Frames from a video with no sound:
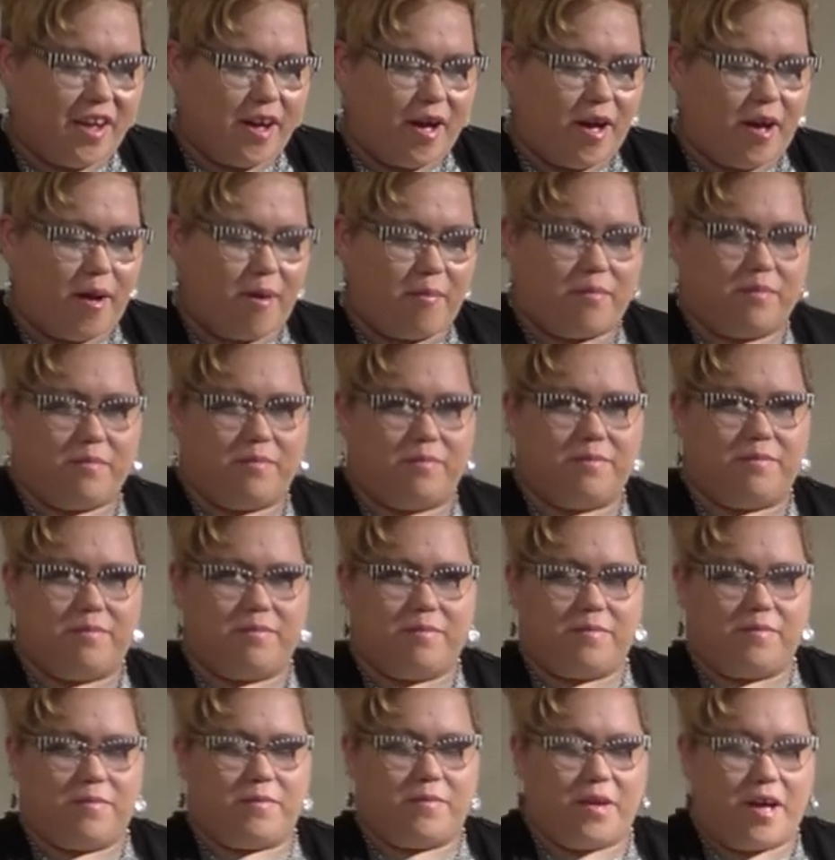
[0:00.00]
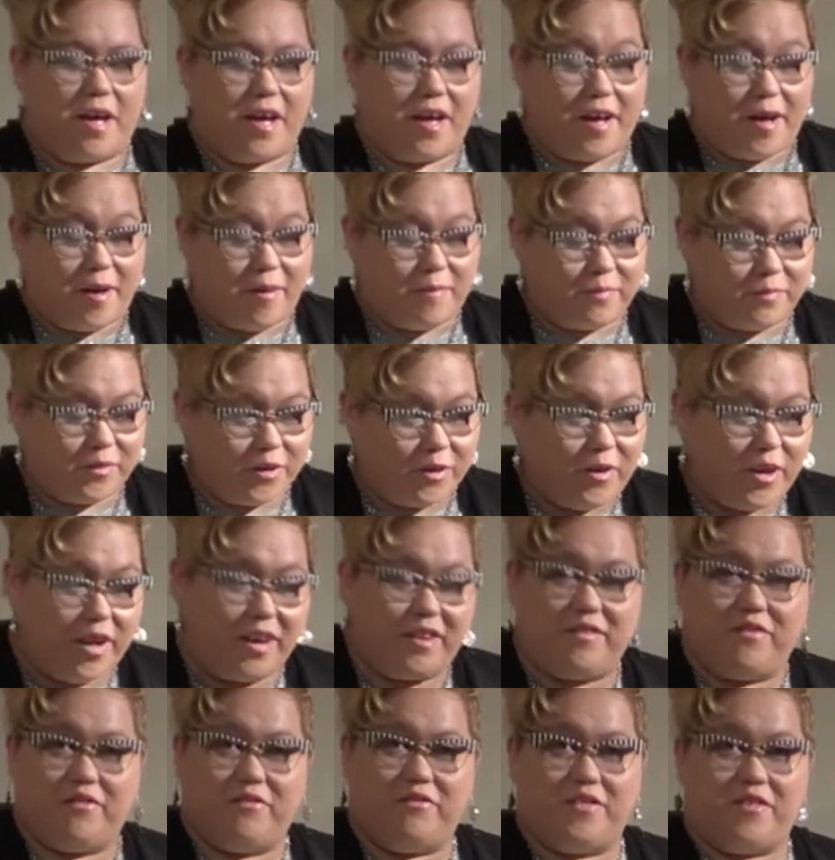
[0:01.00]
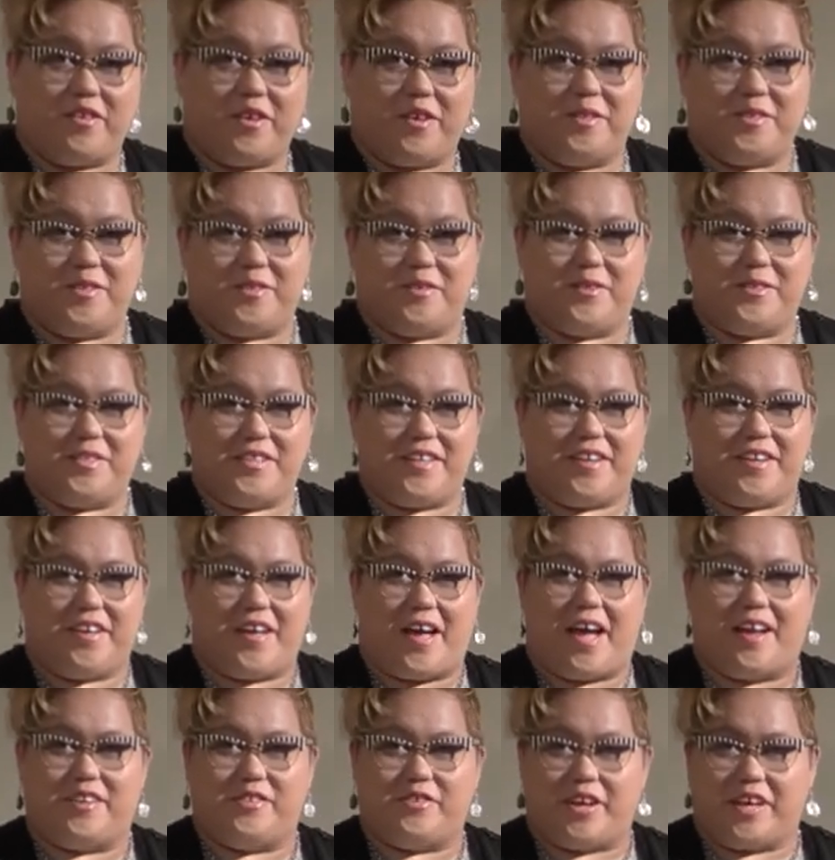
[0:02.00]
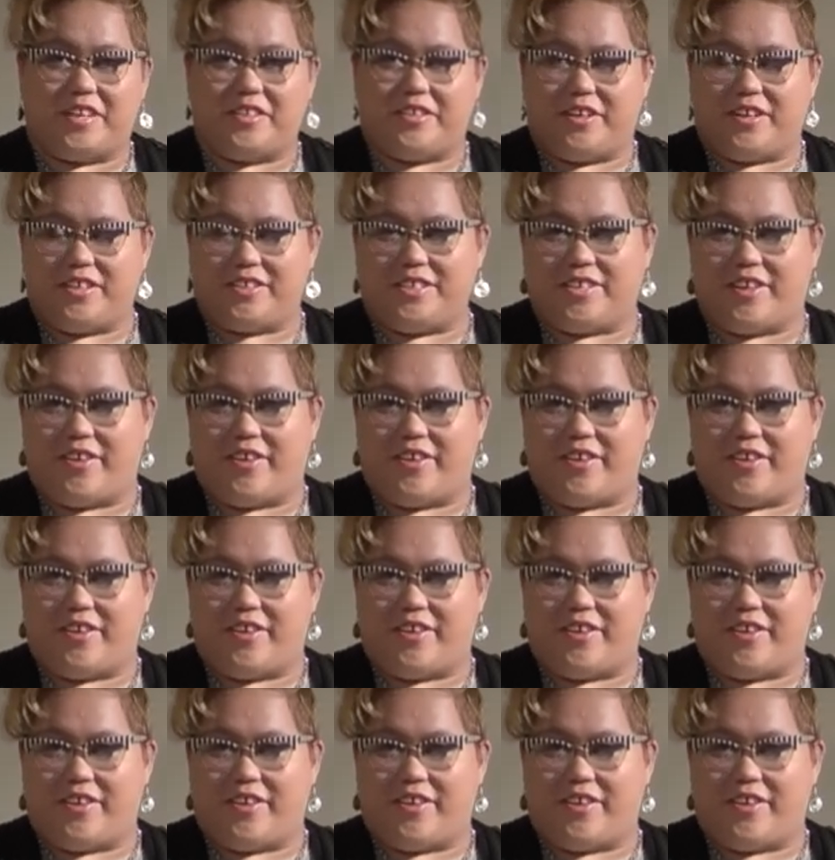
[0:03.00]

Um, um, creative consultant and contractor.